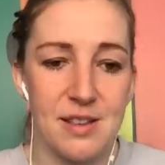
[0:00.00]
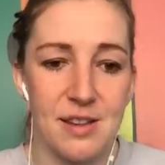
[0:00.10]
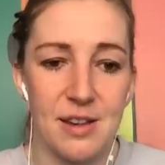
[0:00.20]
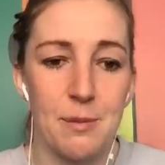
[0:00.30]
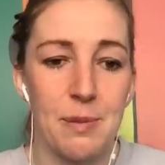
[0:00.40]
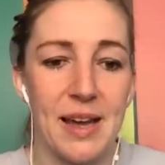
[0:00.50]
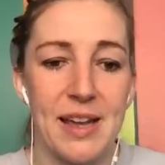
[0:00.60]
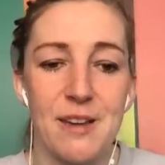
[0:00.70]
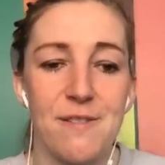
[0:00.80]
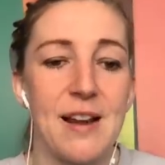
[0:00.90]
that can
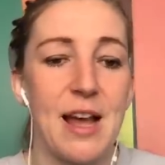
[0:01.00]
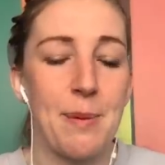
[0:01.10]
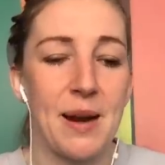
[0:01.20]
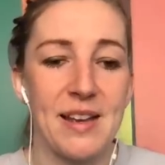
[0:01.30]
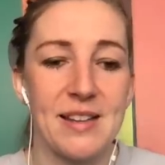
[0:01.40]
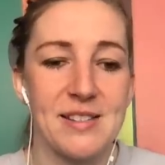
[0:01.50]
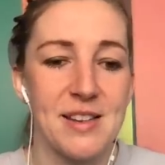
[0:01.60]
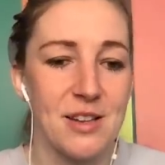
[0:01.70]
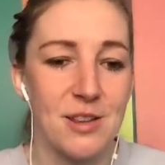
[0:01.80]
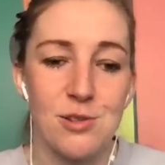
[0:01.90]
play, your flair players,
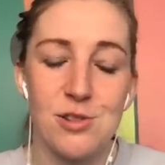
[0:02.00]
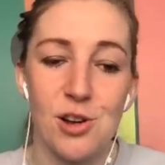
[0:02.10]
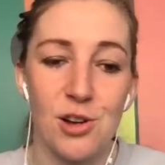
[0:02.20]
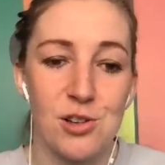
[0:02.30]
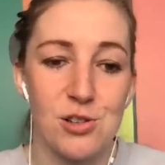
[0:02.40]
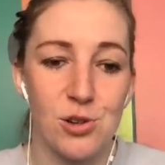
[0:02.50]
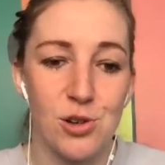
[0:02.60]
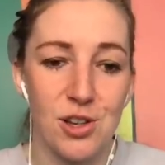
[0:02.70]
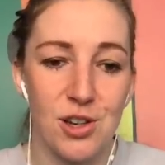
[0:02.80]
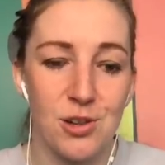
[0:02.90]
those that are going to score
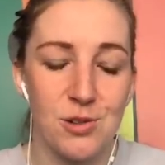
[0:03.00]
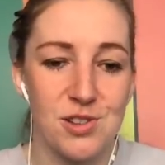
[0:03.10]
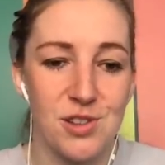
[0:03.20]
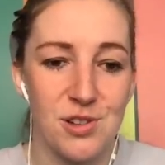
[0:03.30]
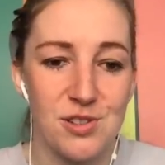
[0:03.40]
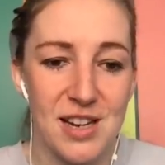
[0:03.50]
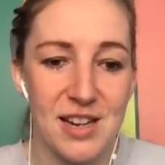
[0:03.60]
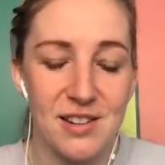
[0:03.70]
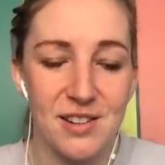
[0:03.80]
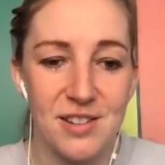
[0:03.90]
you the goals and those that
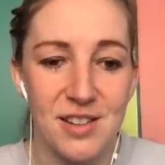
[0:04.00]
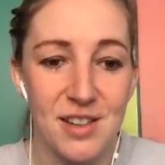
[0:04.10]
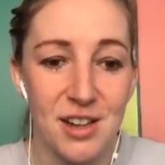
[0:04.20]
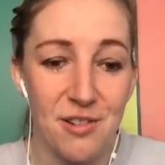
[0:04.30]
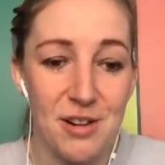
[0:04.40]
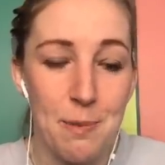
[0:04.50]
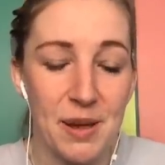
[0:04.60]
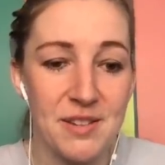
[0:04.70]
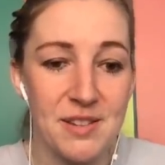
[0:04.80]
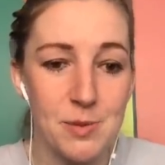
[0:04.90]
England are in
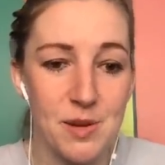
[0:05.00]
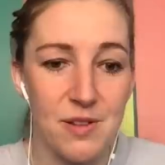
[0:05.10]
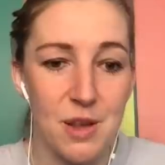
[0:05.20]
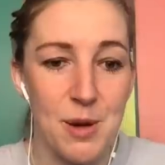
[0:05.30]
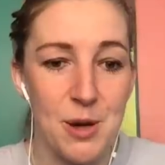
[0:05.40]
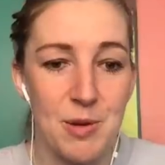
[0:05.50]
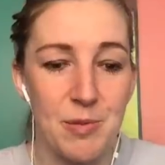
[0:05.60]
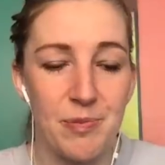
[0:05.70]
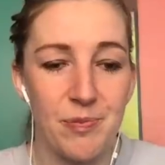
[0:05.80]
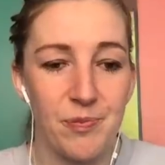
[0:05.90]
abundance with at the moment.